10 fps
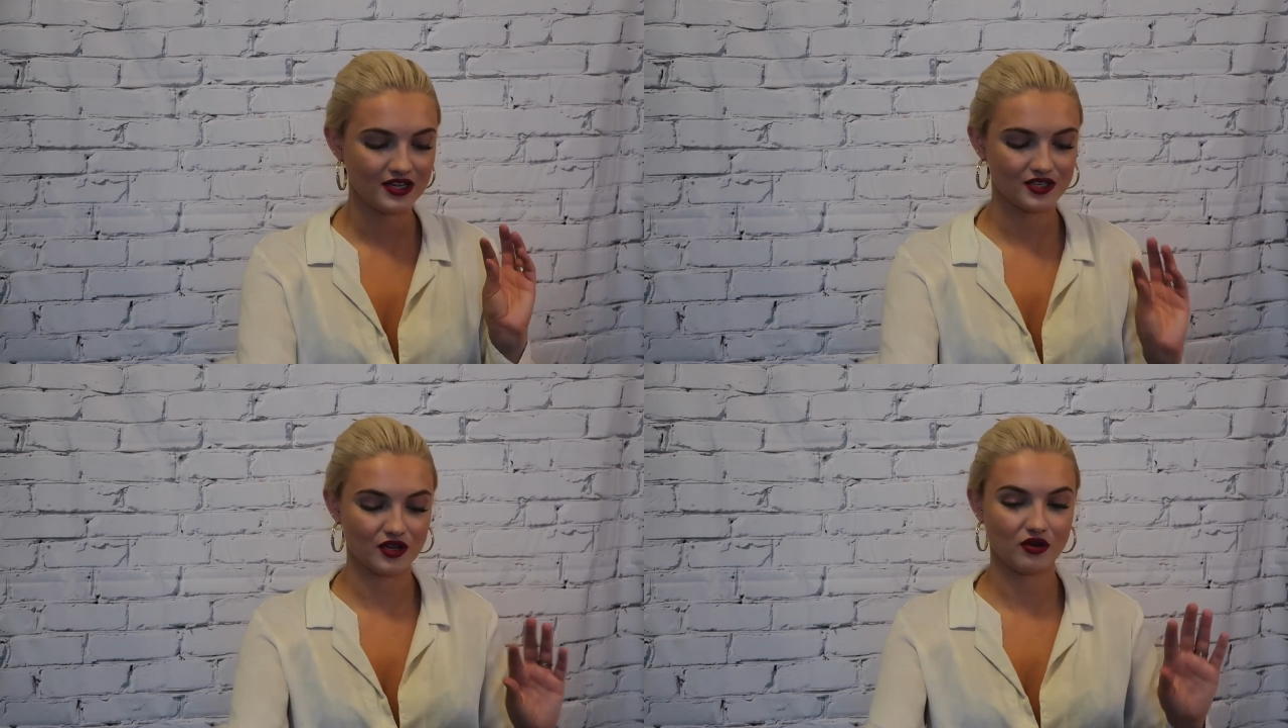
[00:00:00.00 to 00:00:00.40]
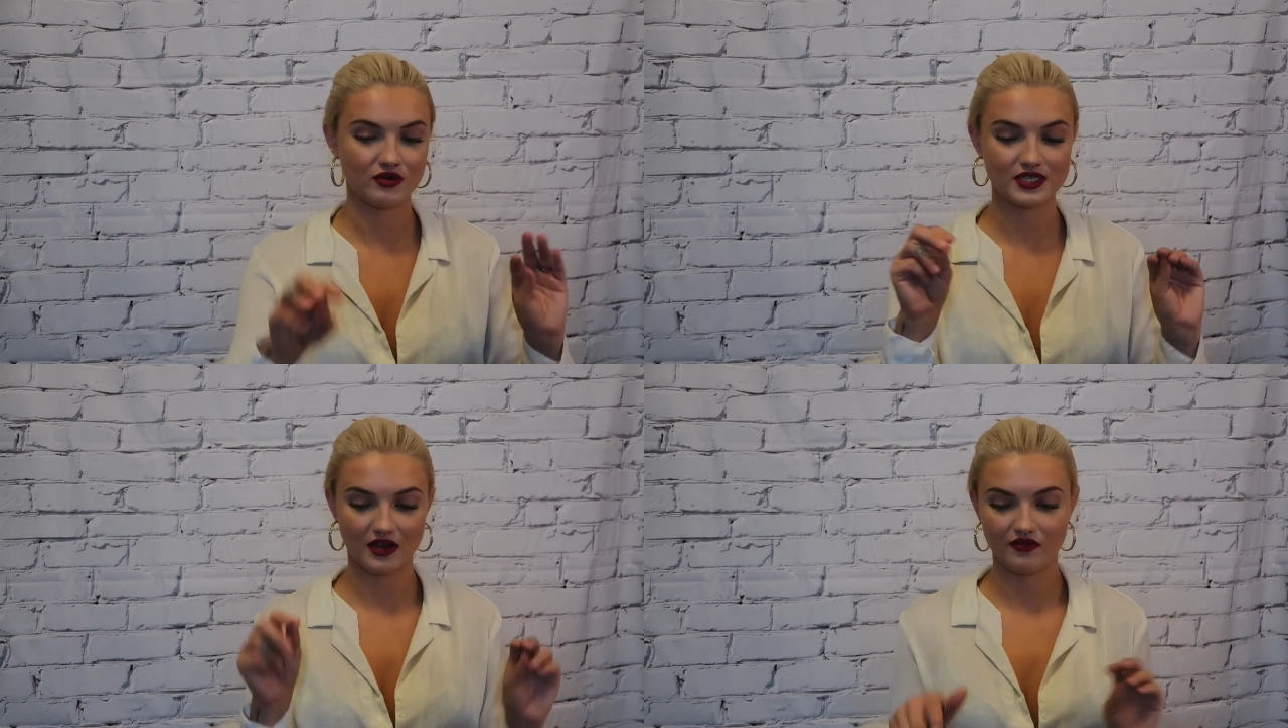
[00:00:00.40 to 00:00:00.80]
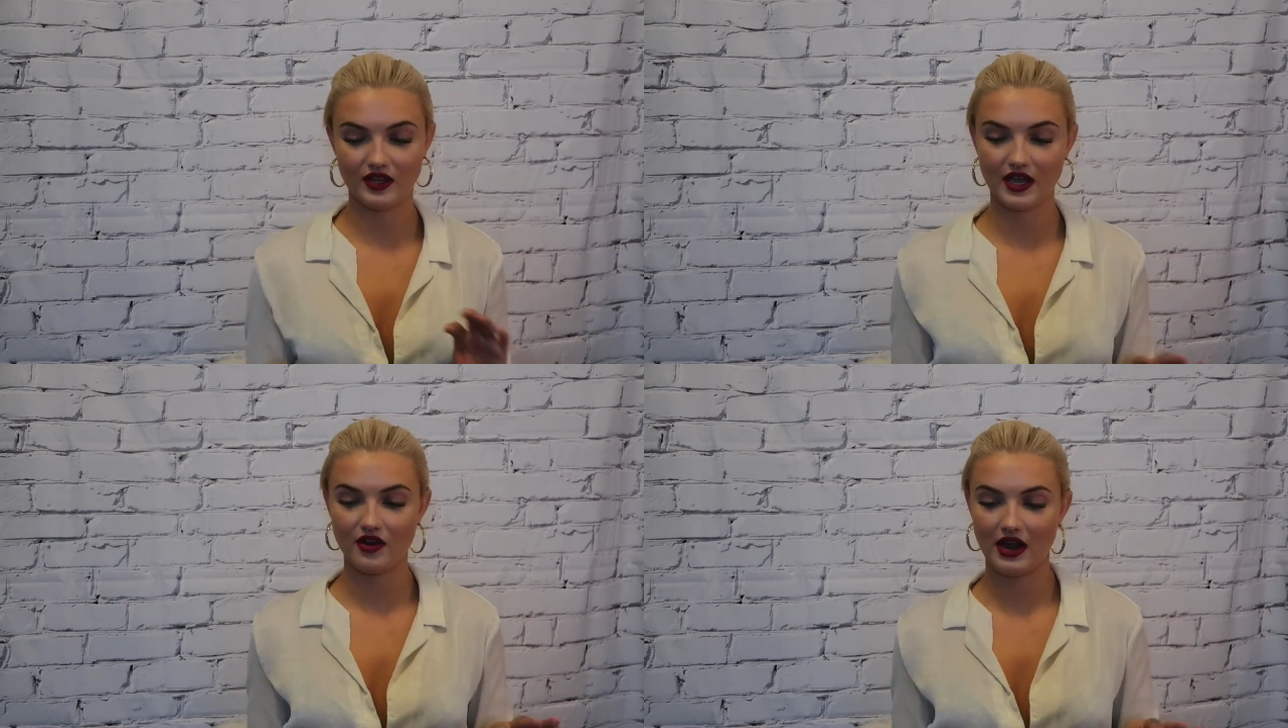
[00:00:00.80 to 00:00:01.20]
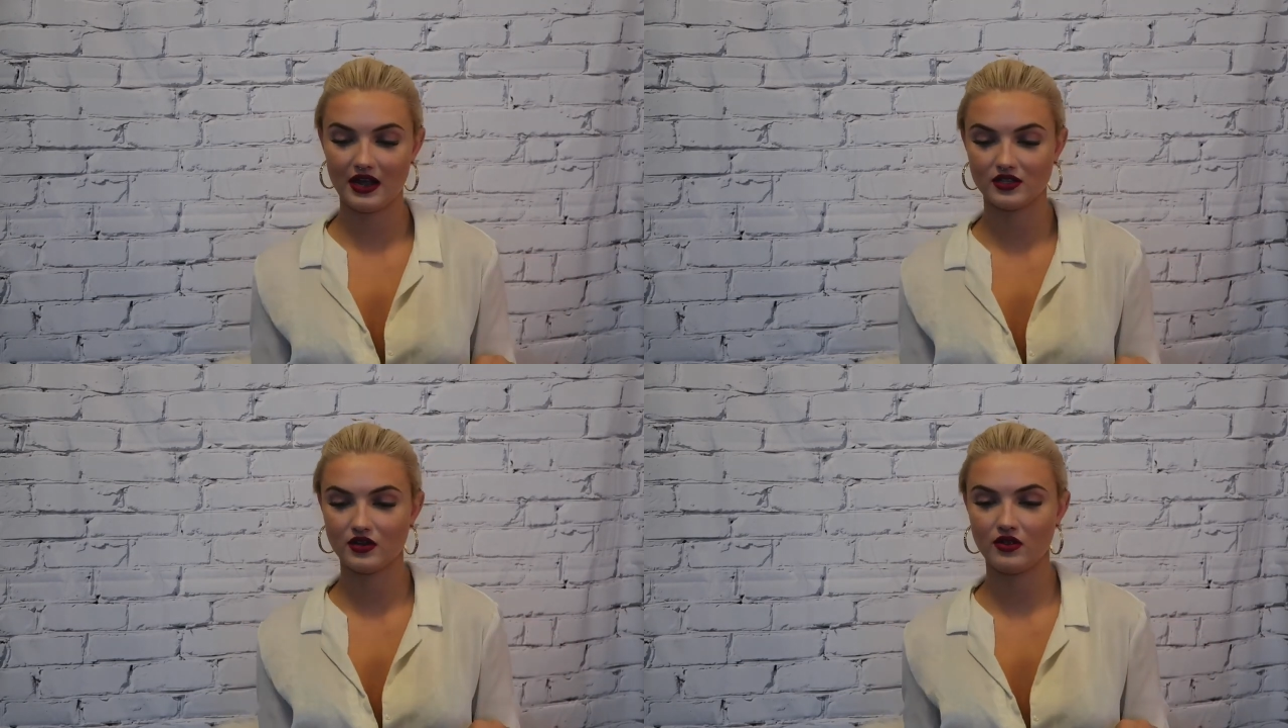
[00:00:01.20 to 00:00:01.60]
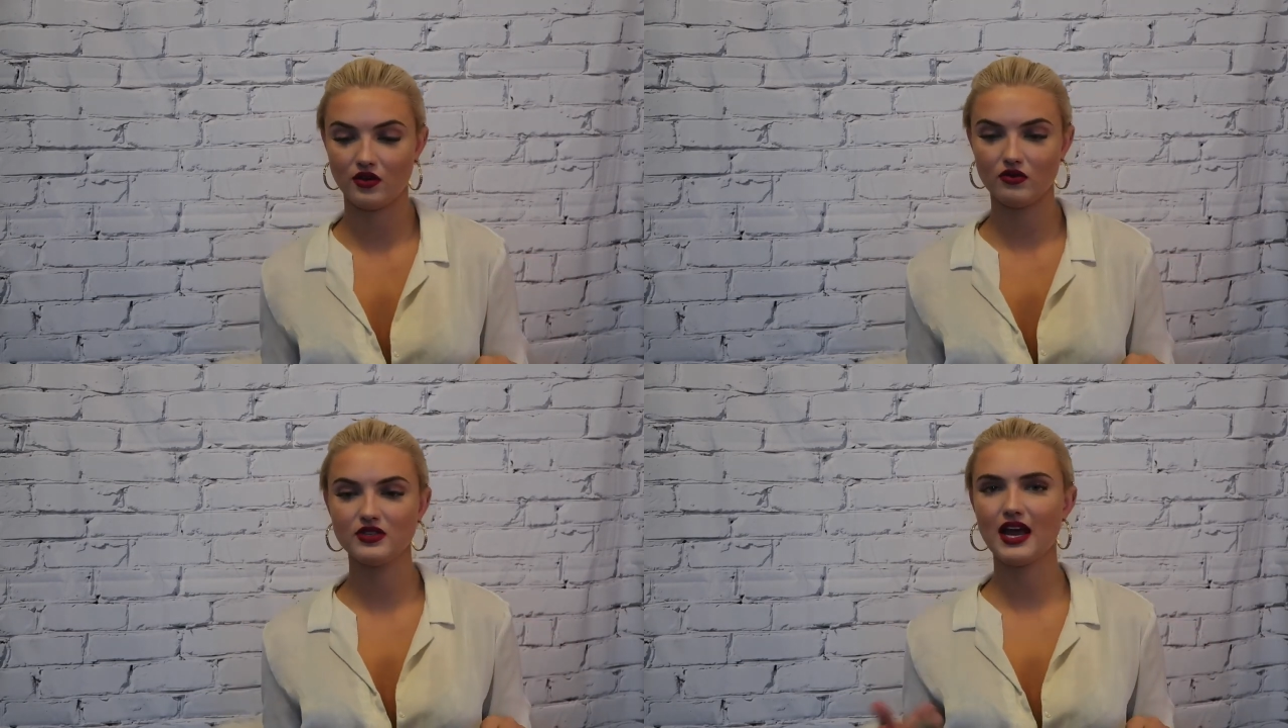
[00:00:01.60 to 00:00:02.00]
So definitely get your hands on
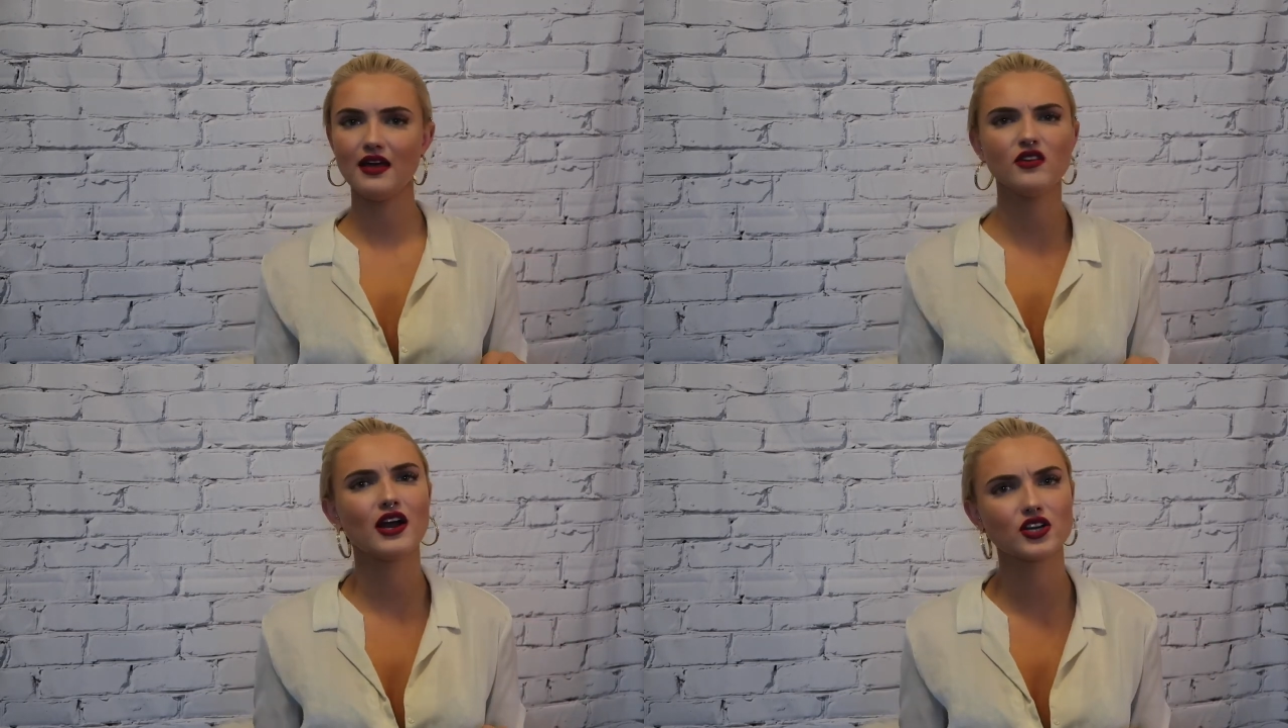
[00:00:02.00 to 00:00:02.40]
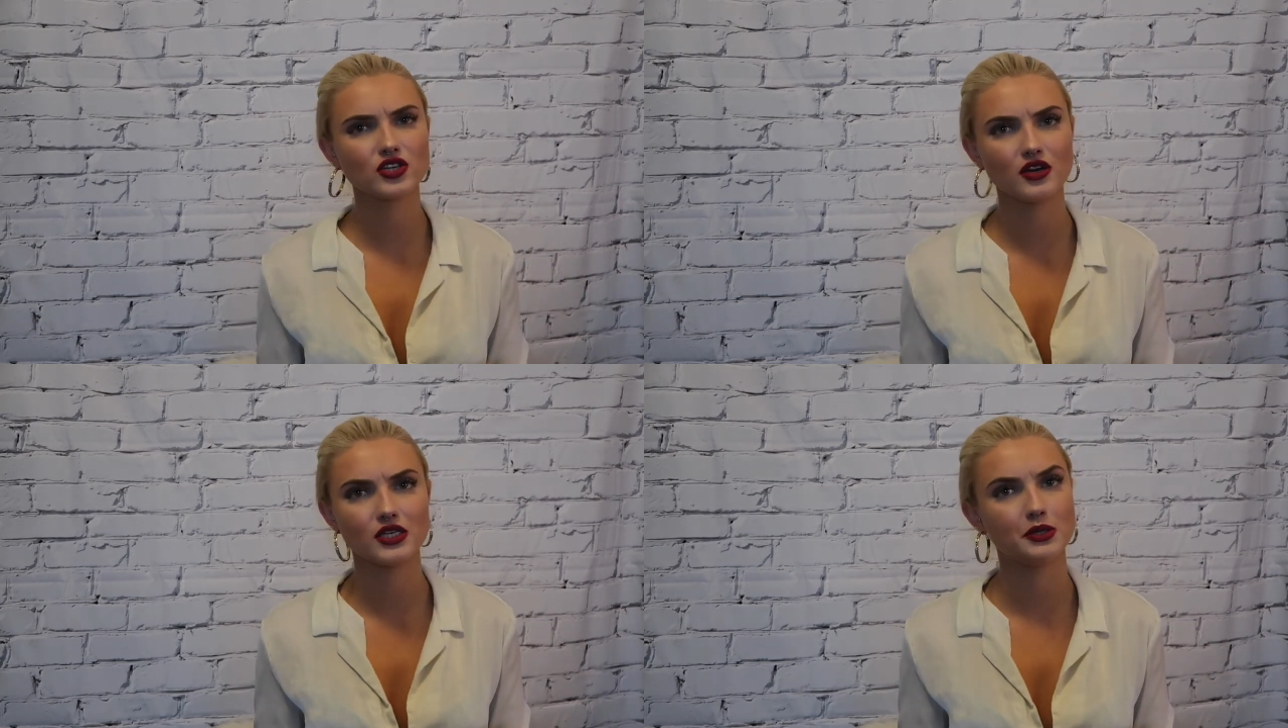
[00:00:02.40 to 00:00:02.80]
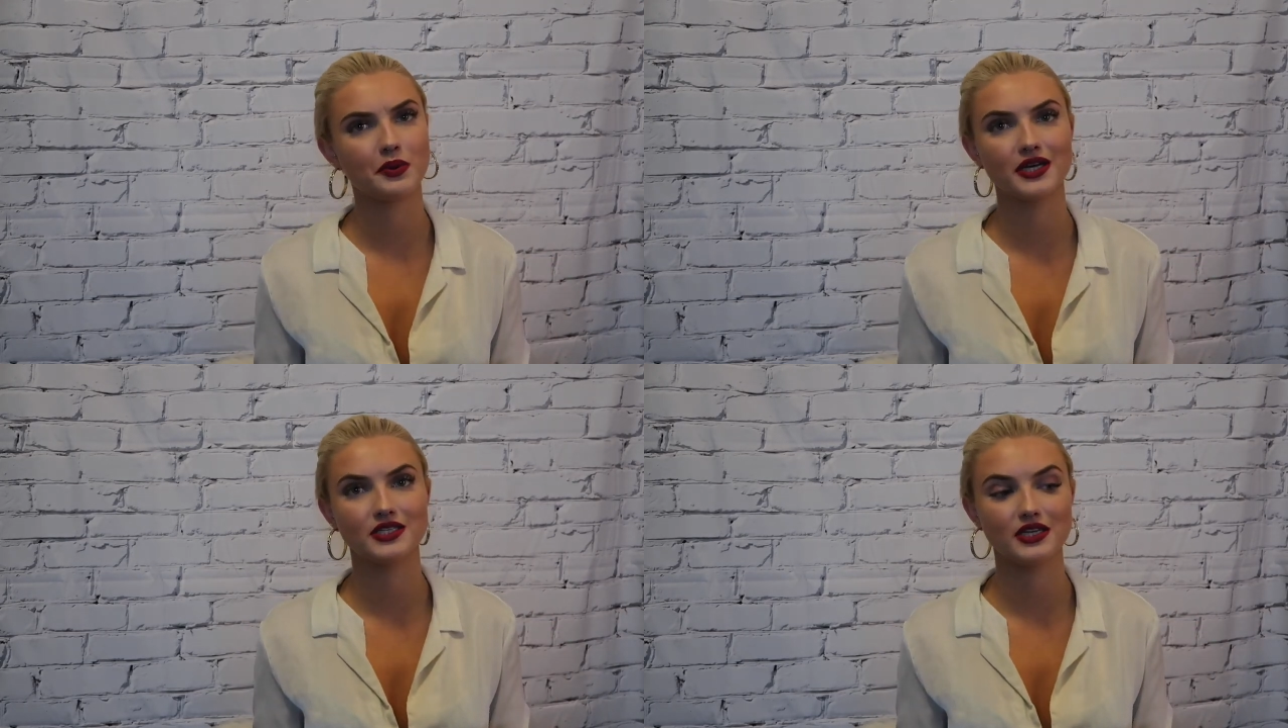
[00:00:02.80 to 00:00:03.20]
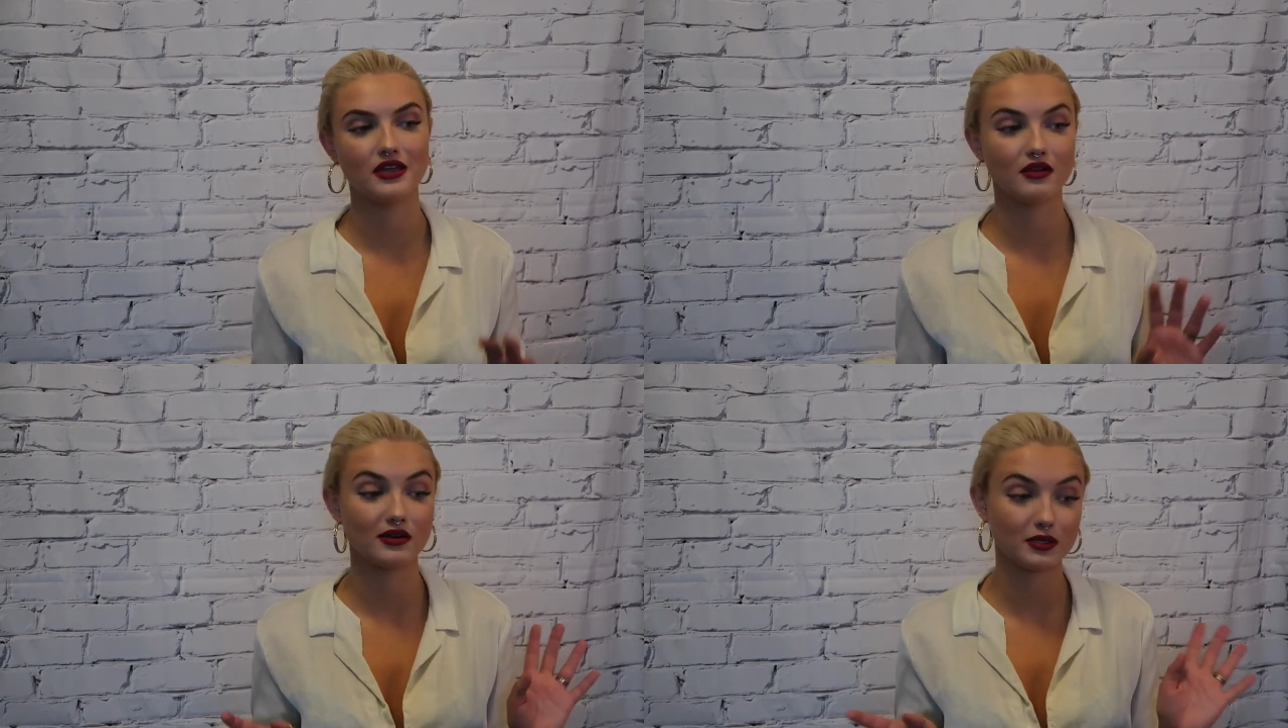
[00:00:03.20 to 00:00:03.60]
those, and they're actually not too pricey either.